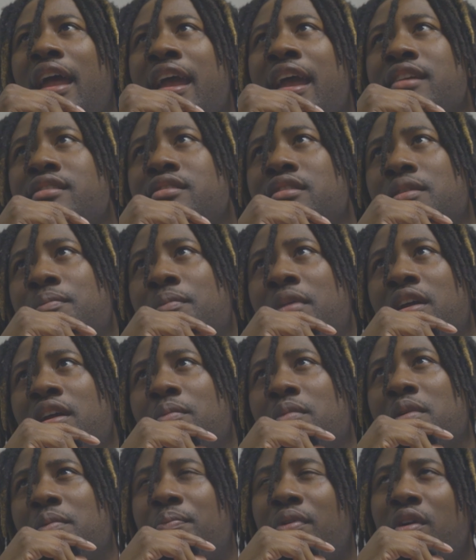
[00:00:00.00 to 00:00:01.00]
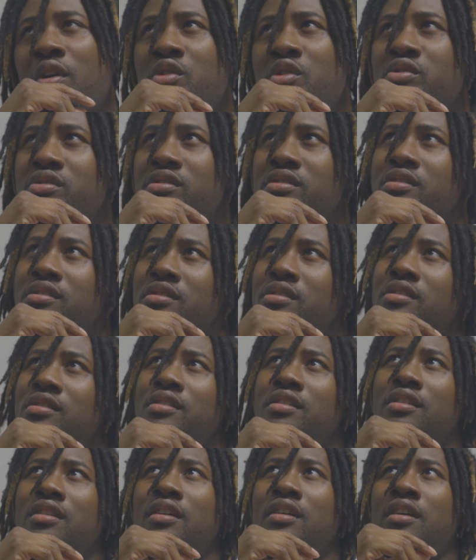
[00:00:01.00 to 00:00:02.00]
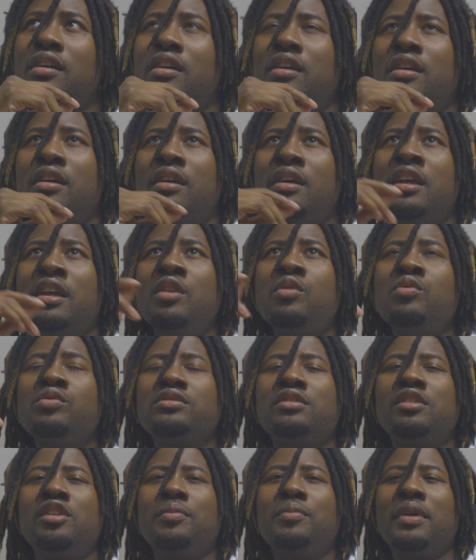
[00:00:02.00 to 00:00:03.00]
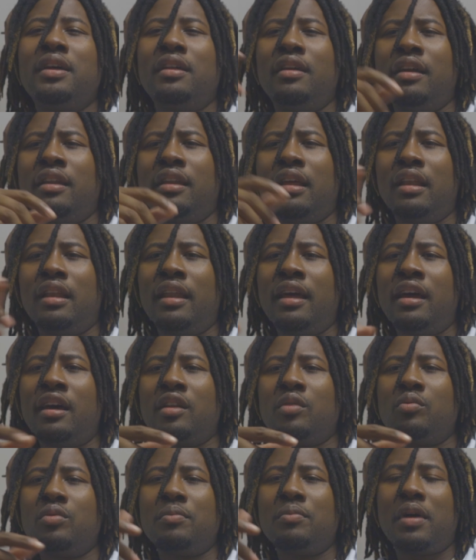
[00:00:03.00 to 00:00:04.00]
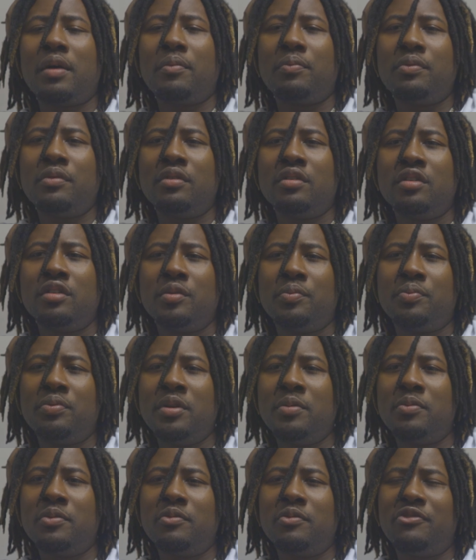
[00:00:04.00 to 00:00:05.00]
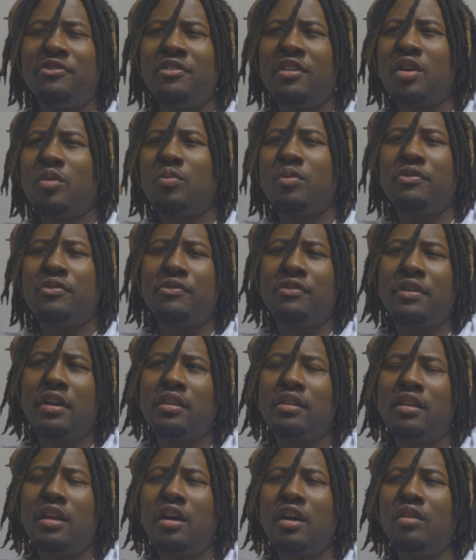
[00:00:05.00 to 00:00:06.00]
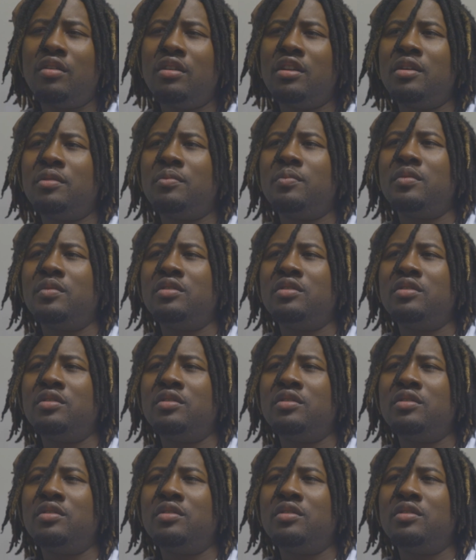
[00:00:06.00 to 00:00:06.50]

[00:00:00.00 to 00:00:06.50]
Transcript: actually met him in person, he was um in, Atlanta with my uh, people fucking with Fat and all them.